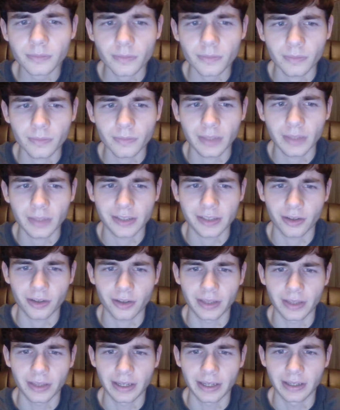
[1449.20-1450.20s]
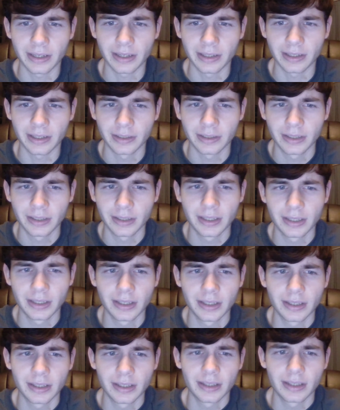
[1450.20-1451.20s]
They saw that
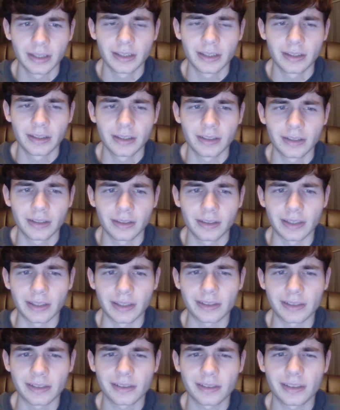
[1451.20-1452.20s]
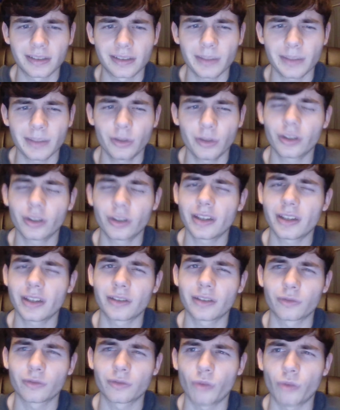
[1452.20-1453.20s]
this
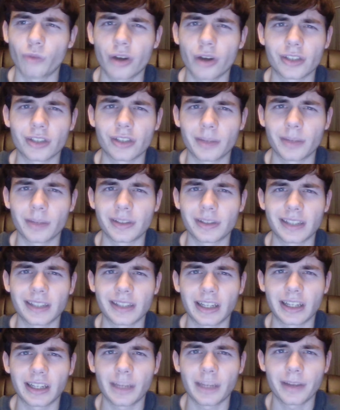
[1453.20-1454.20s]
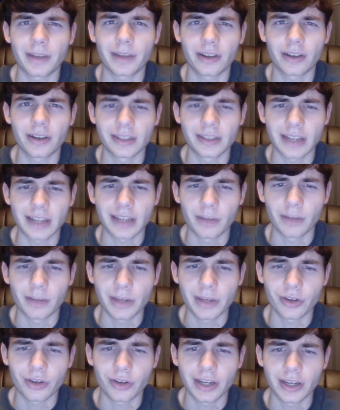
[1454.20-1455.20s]
similar-looking water substance kind of coming out of this now
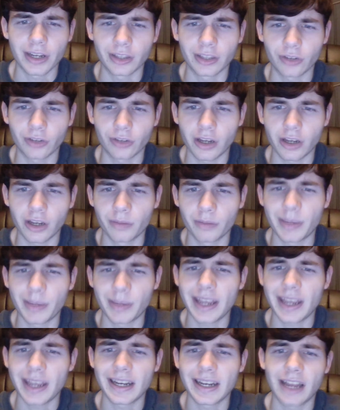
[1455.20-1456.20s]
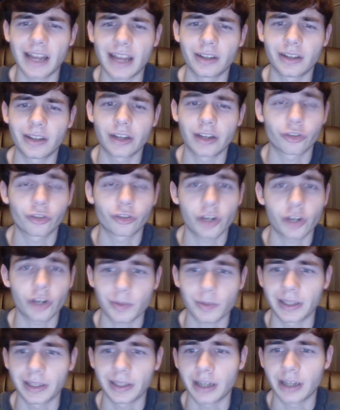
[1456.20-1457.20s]
meteor hitting the ground. Bane and Alanon crushed
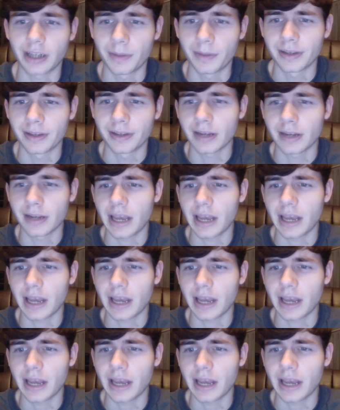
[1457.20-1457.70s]
by the comet.